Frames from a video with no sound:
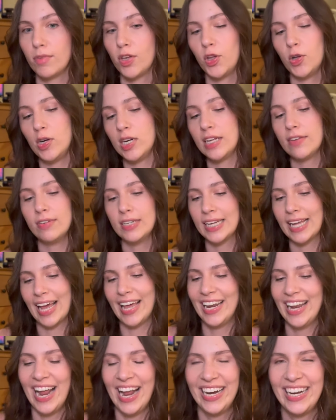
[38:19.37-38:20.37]
You didn't even
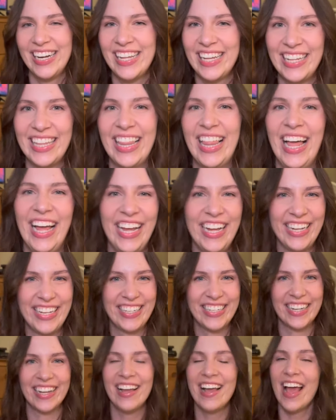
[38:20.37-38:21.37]
get any
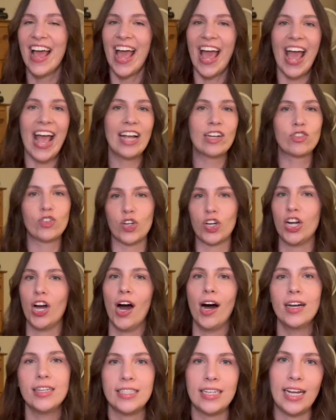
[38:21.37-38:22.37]
like extra
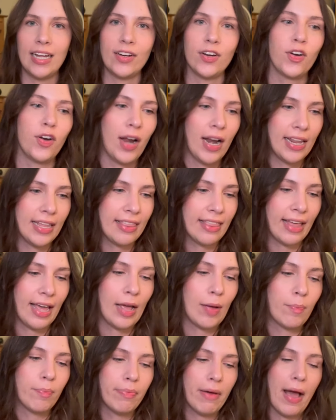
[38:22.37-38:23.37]
content or
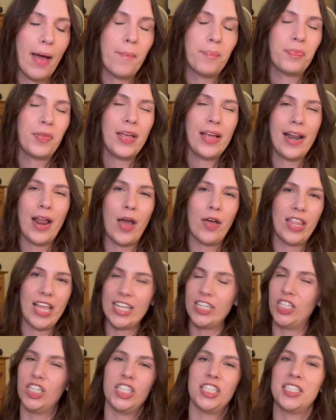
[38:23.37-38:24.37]
anything, but you know,
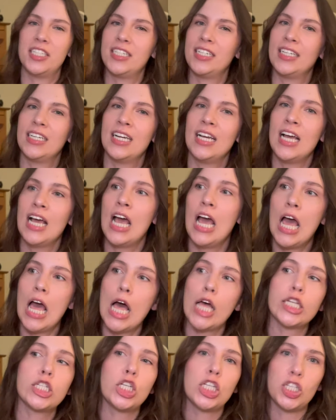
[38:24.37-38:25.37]
that's just
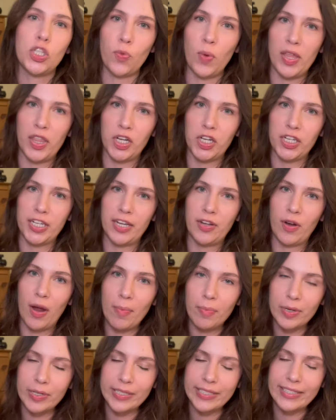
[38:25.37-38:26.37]
that's just the way the cookie
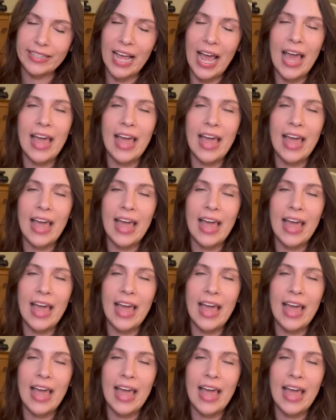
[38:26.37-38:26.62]
crumbles.